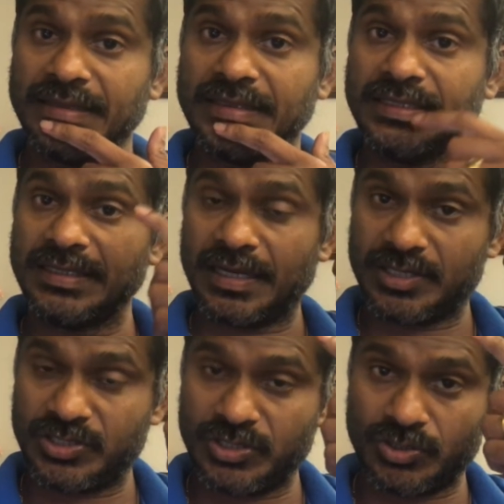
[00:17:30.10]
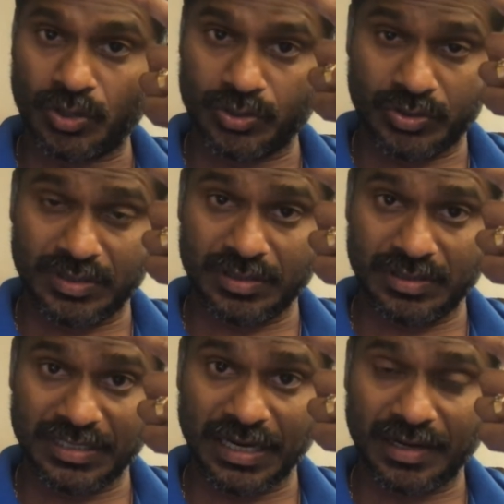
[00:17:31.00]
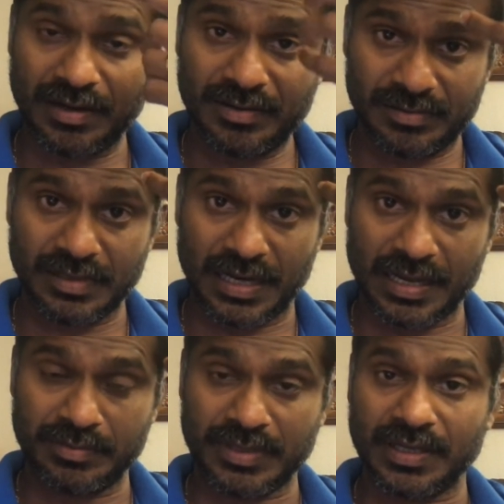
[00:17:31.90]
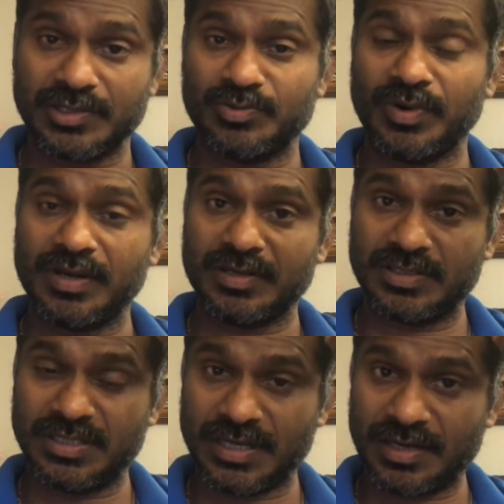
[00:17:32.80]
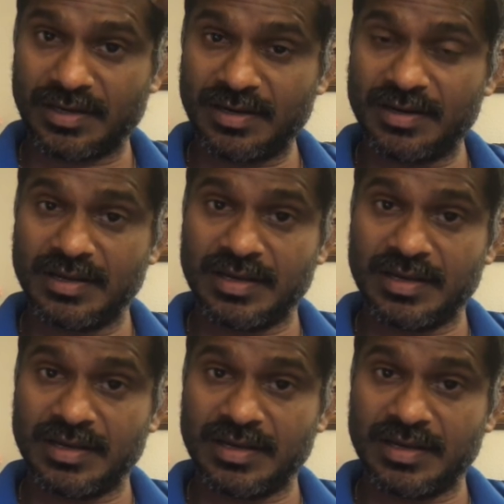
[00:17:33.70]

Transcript: this energy is also gentle the lime sized one is gentle